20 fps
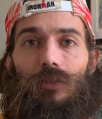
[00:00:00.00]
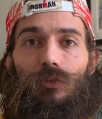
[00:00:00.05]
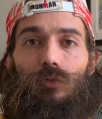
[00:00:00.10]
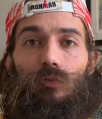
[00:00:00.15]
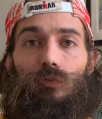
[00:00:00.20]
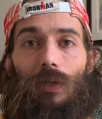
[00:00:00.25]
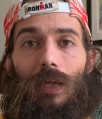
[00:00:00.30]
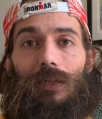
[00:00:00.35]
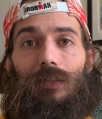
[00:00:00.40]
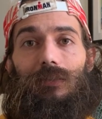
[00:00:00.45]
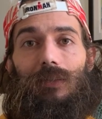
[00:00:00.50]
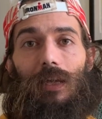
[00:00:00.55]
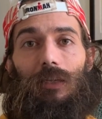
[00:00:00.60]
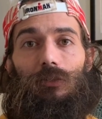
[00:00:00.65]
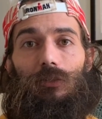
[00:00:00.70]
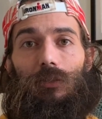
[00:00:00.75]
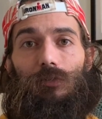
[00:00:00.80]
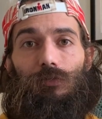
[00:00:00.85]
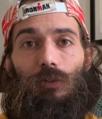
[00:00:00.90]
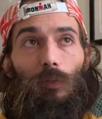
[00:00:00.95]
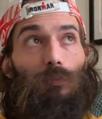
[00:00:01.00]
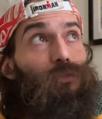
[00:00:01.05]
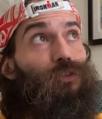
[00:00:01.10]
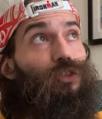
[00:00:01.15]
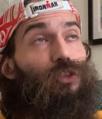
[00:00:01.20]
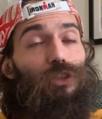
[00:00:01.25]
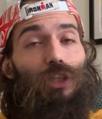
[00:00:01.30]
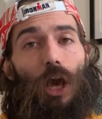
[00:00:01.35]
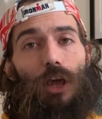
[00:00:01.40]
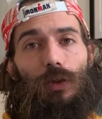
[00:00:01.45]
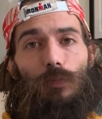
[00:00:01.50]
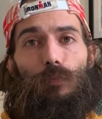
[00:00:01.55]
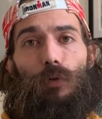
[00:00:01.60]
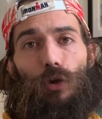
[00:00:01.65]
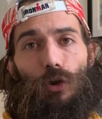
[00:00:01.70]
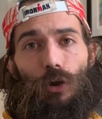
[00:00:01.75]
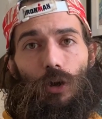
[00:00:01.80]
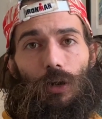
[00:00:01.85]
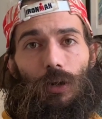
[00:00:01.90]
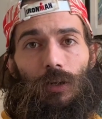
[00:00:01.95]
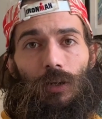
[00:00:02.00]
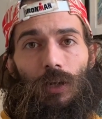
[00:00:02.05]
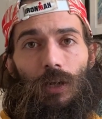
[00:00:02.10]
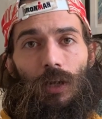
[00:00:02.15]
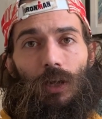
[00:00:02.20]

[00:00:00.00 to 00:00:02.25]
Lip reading: and the red is actually from sunburn.